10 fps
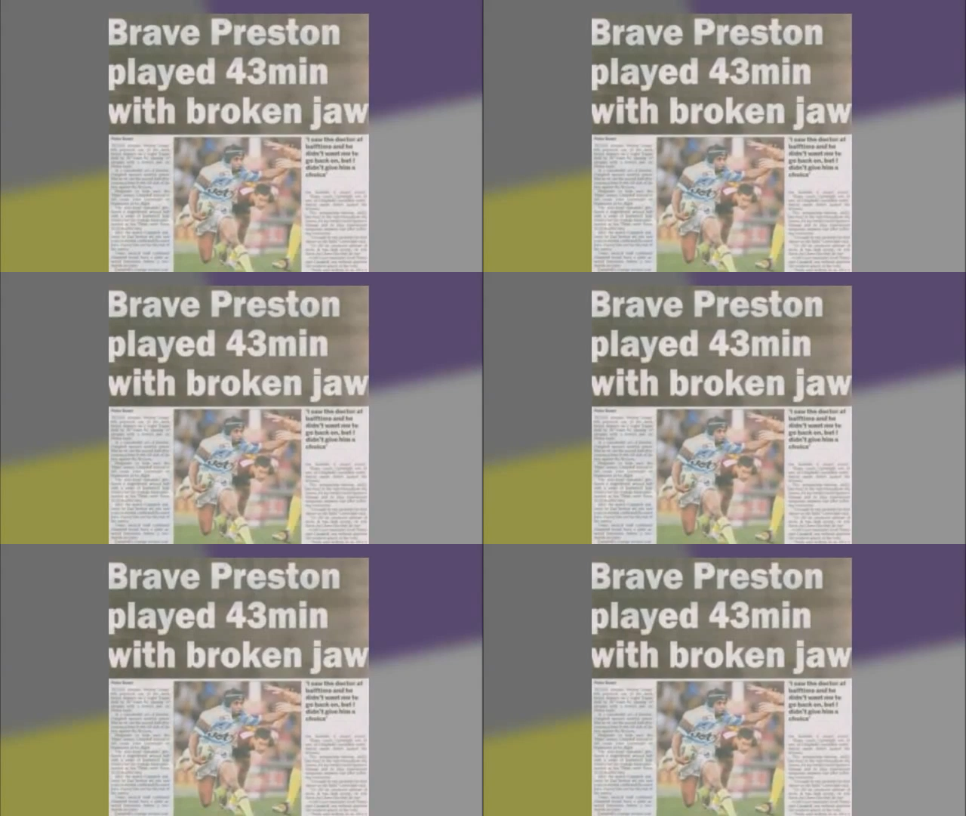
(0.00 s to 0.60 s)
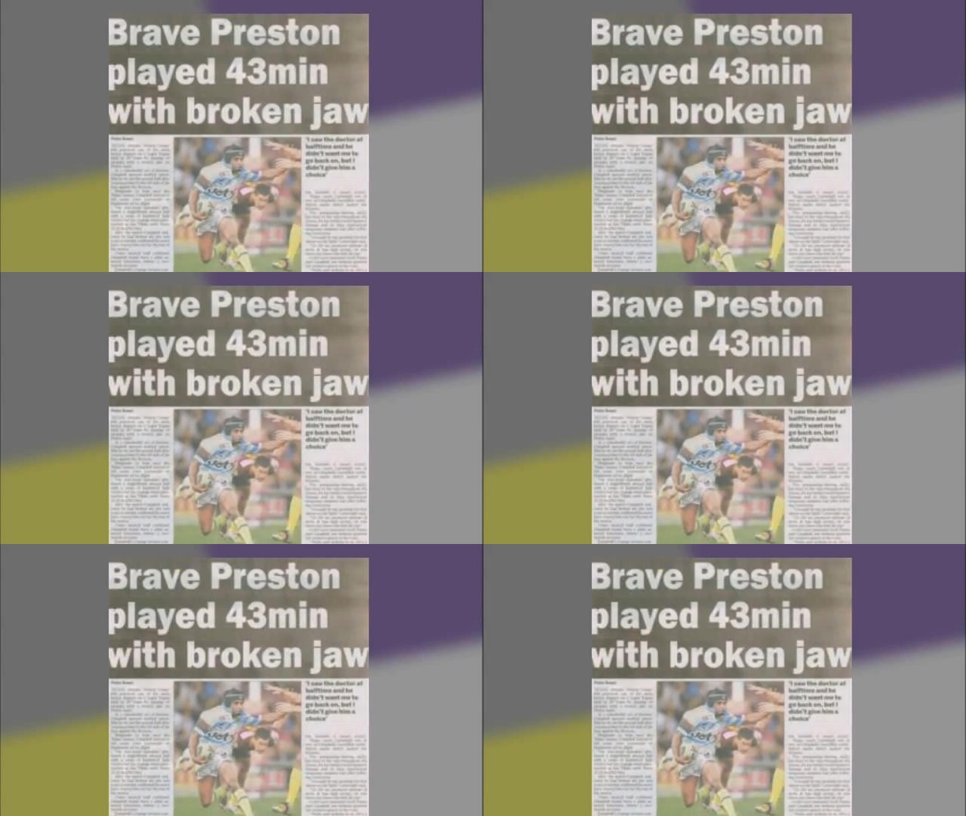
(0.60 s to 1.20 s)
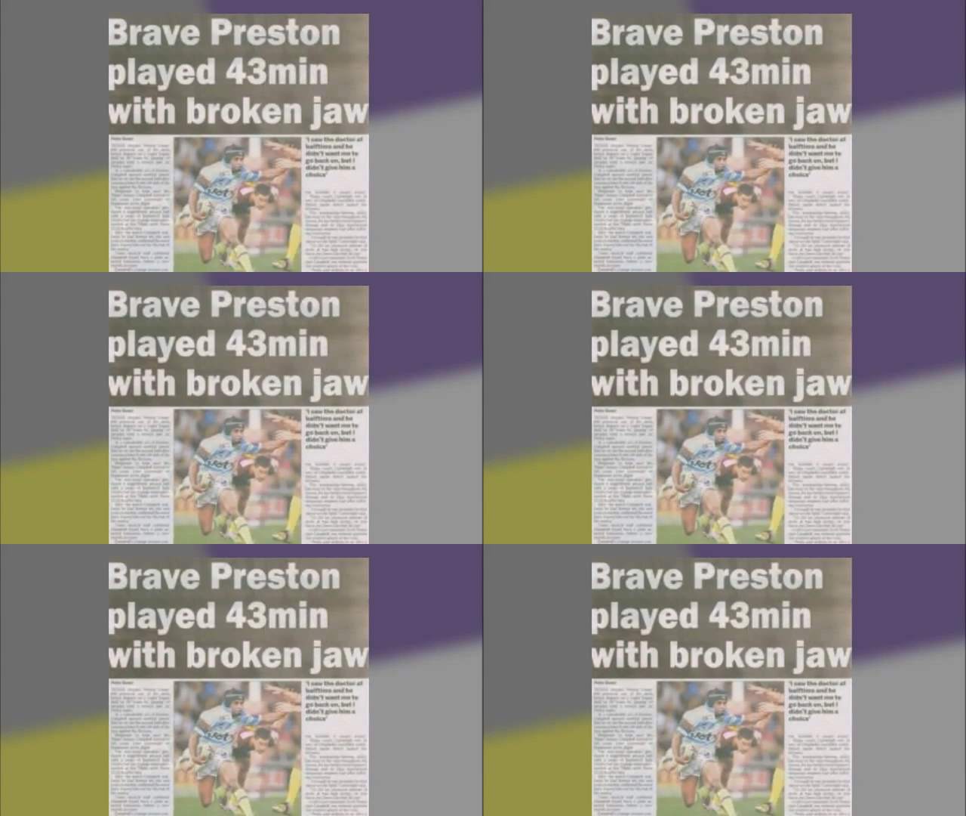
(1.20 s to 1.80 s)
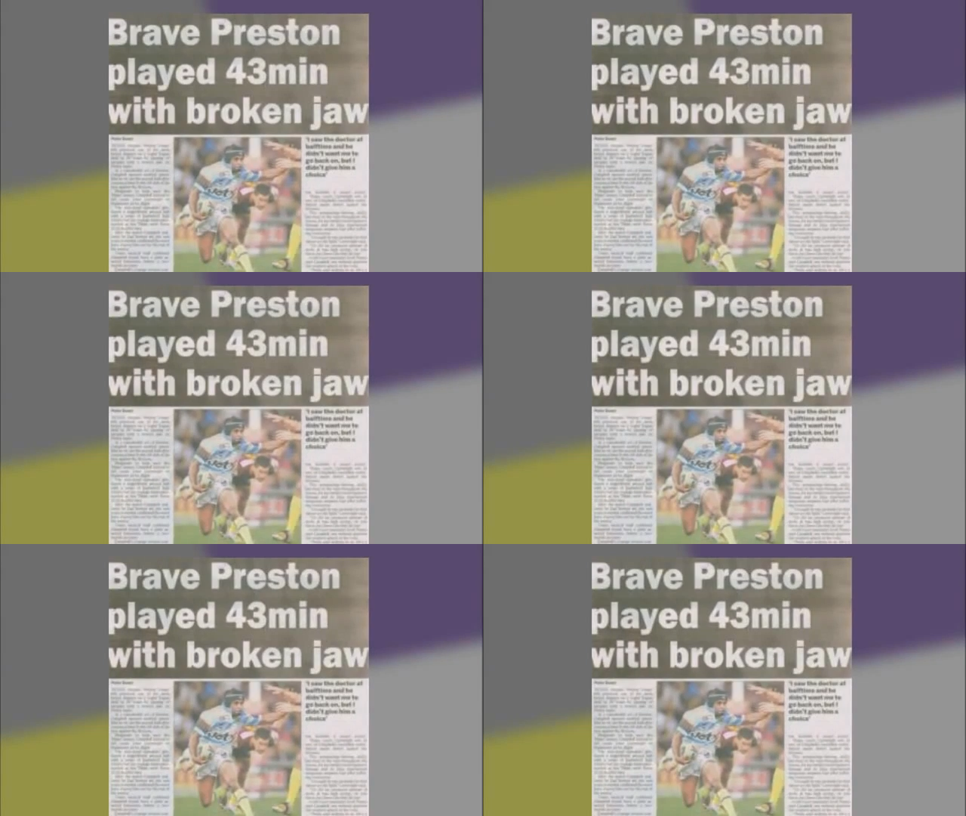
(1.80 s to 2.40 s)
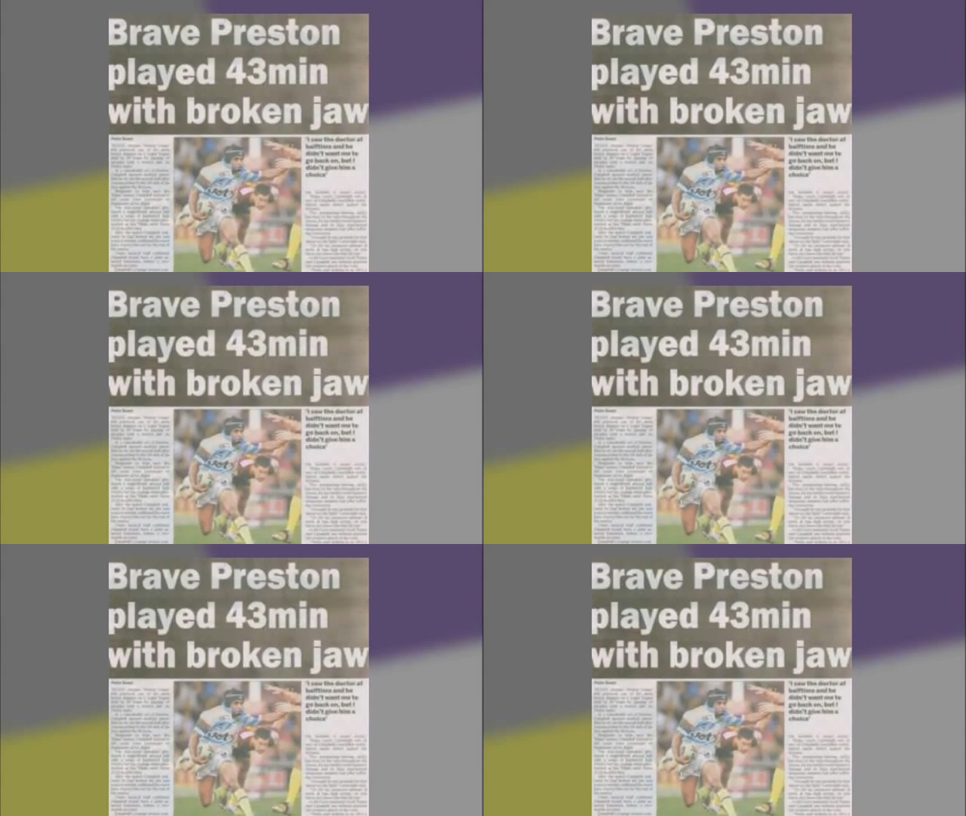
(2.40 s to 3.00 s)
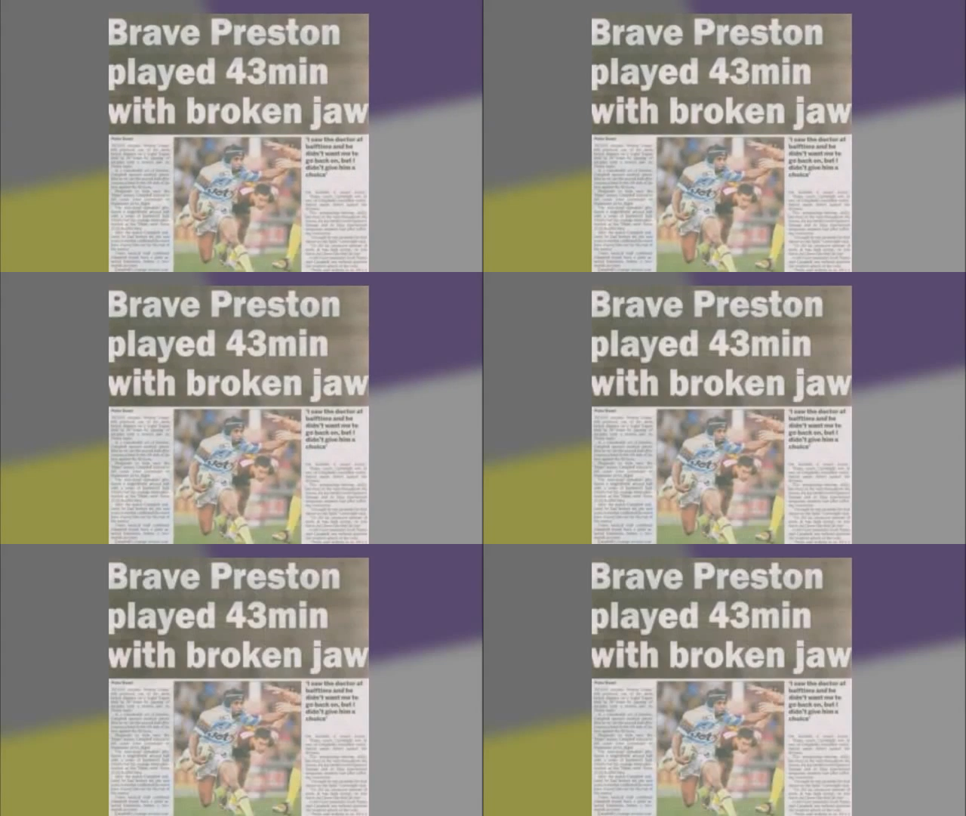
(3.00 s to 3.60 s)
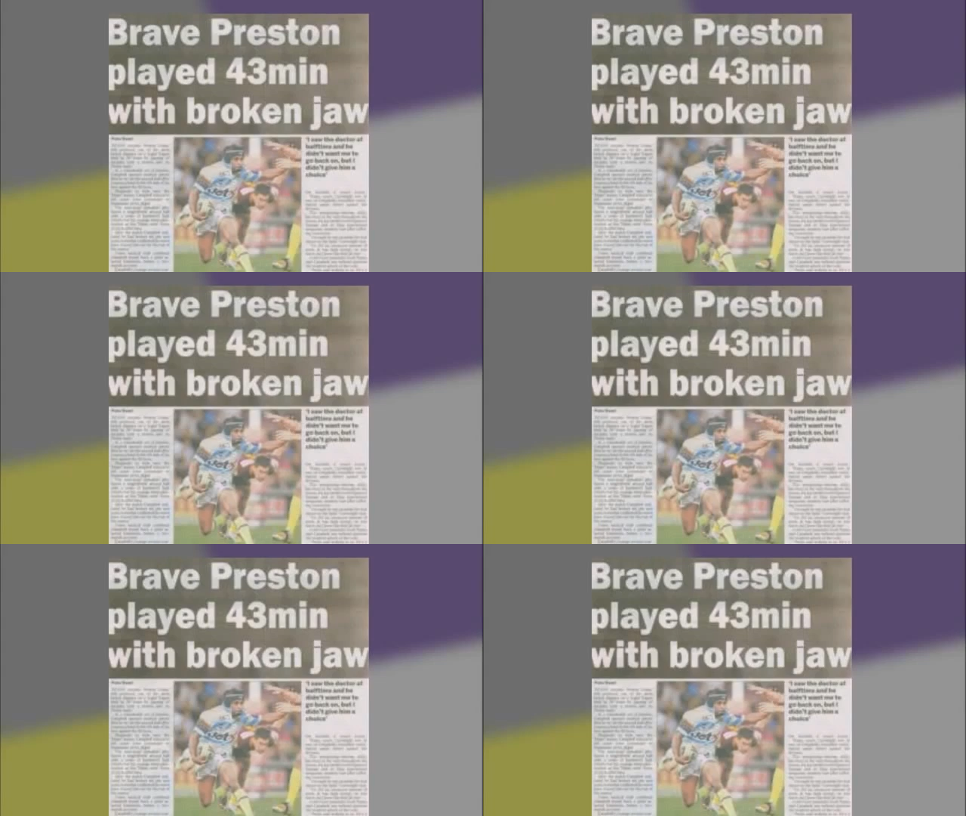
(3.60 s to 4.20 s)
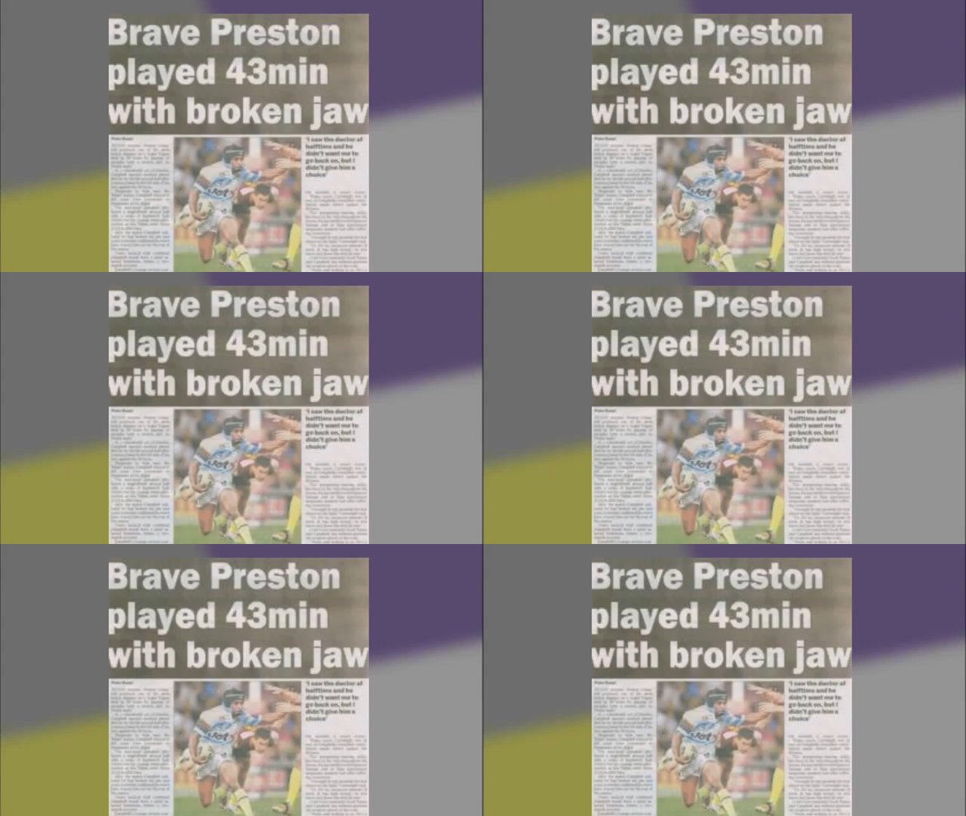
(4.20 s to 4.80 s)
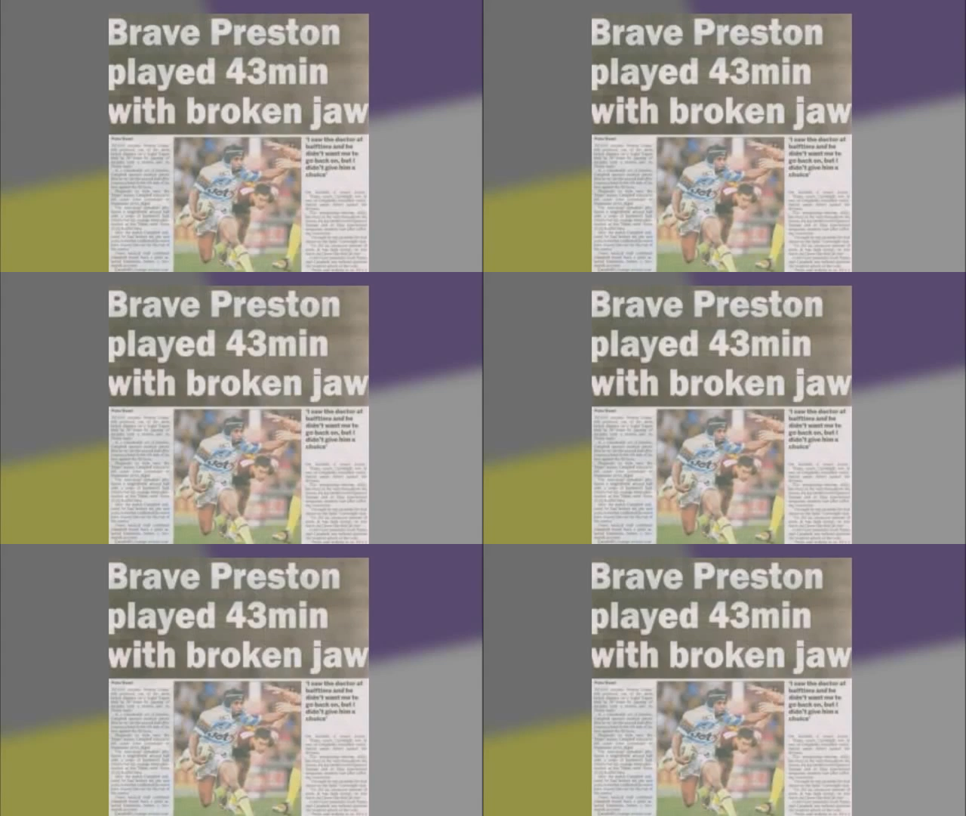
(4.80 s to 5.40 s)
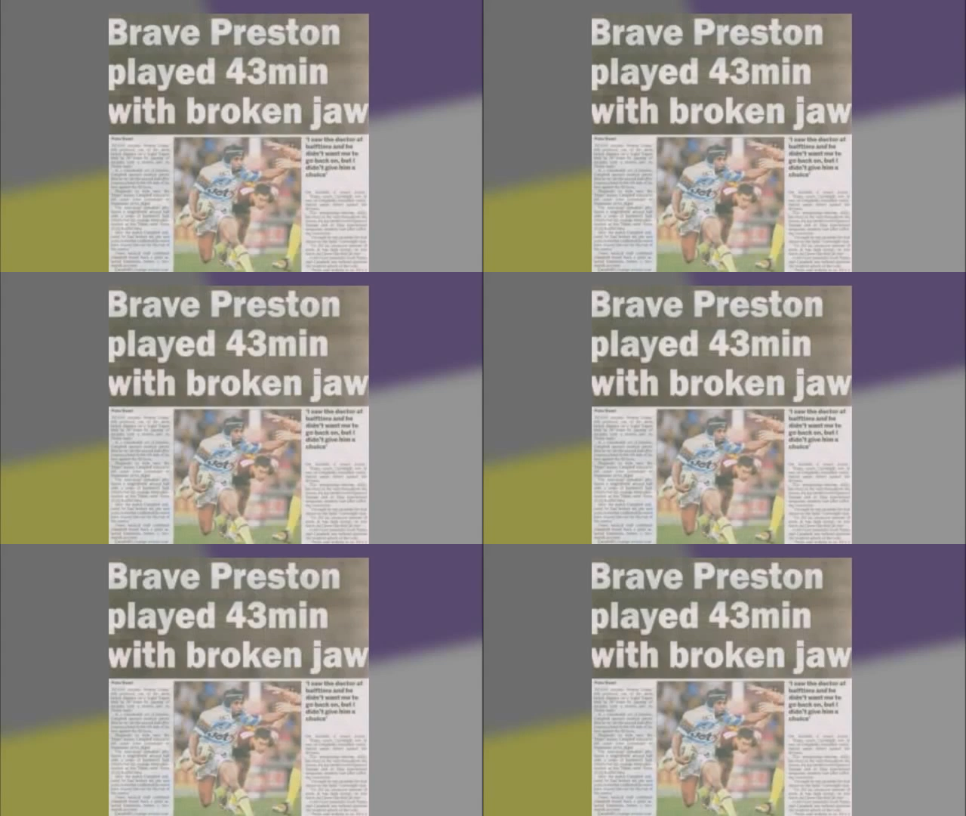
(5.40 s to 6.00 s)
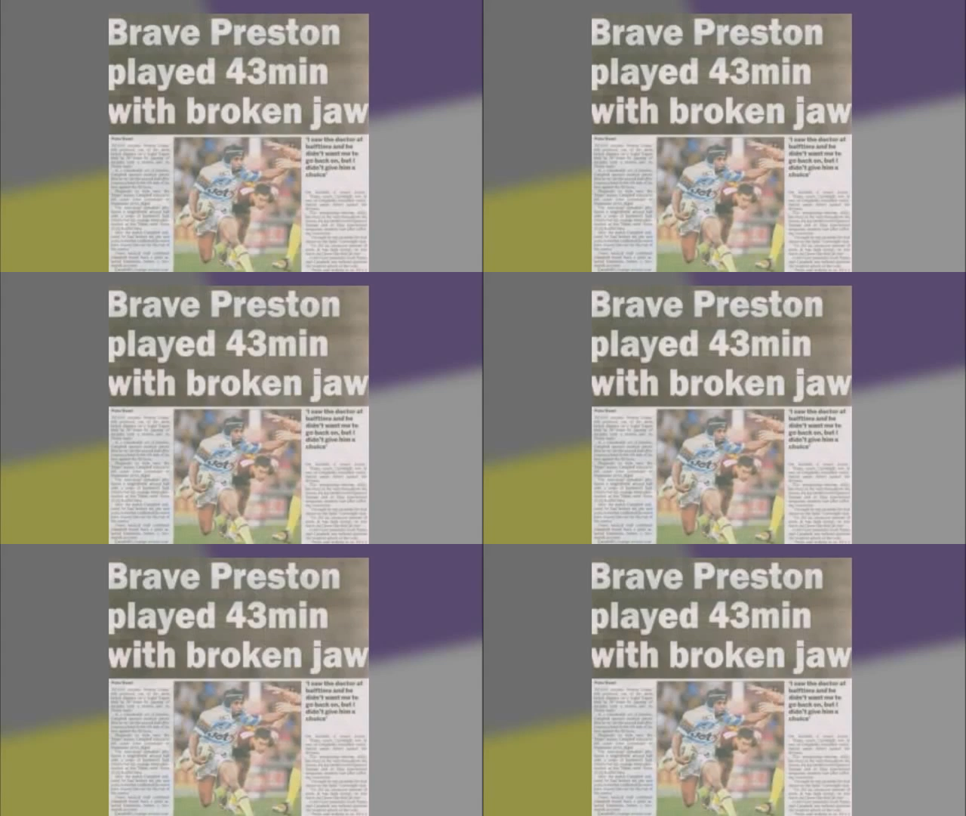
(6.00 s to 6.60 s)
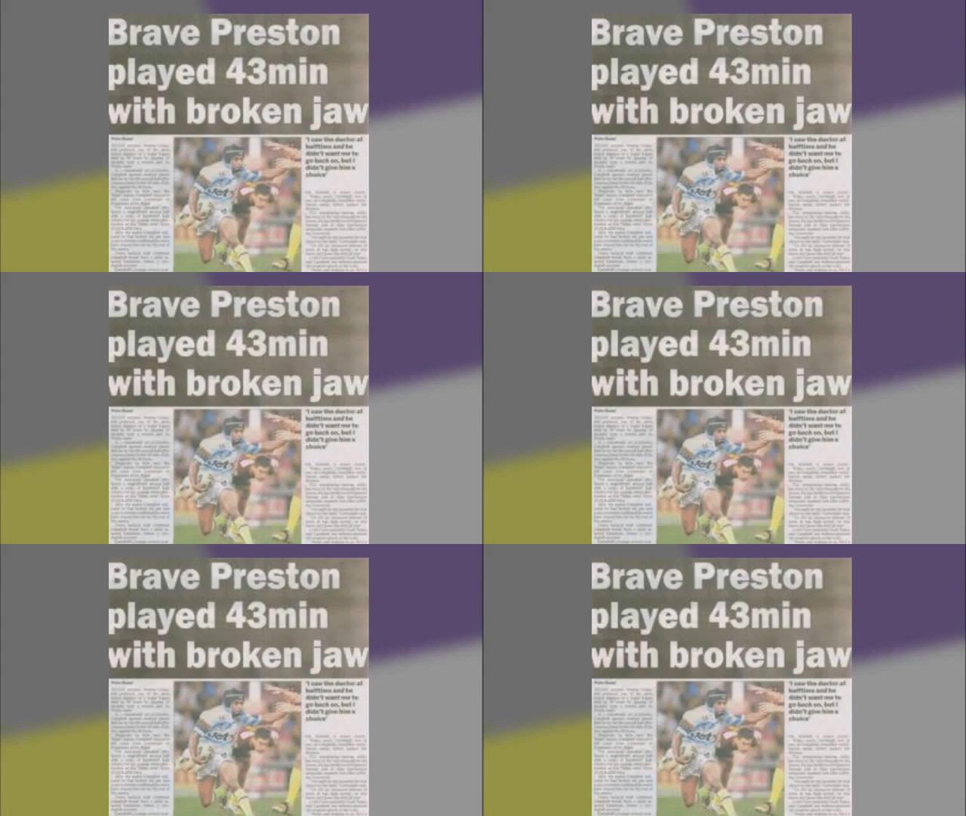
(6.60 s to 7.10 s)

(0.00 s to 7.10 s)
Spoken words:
Nobody's mouth can be seen.